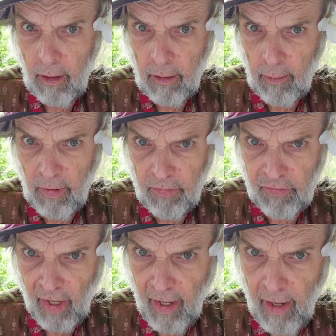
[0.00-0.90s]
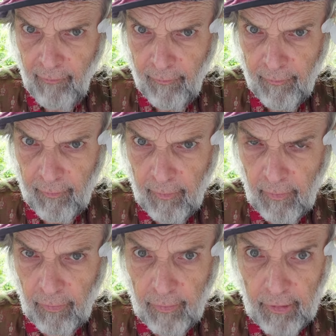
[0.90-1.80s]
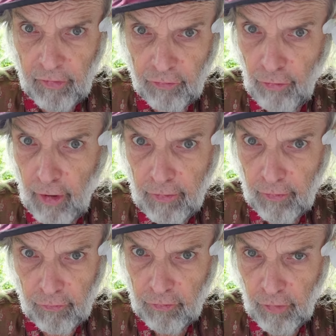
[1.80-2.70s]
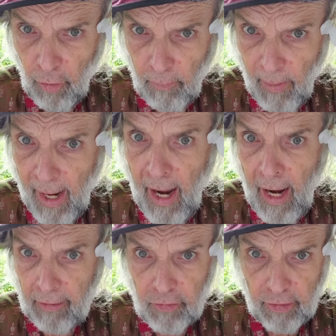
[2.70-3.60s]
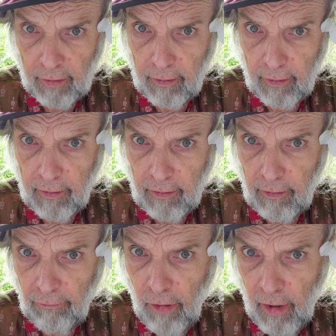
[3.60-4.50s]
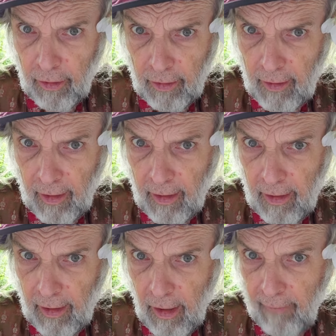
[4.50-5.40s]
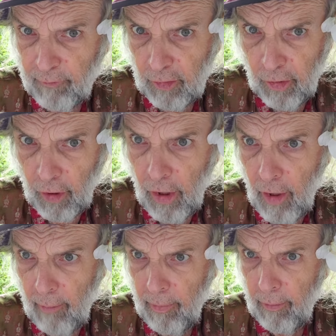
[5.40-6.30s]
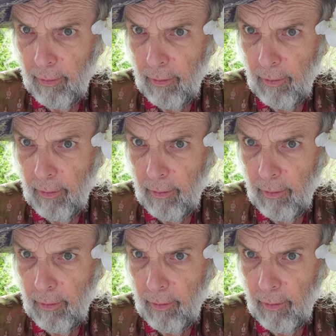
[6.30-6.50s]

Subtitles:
to be safe. The streets are so packed, you're walking off the curb.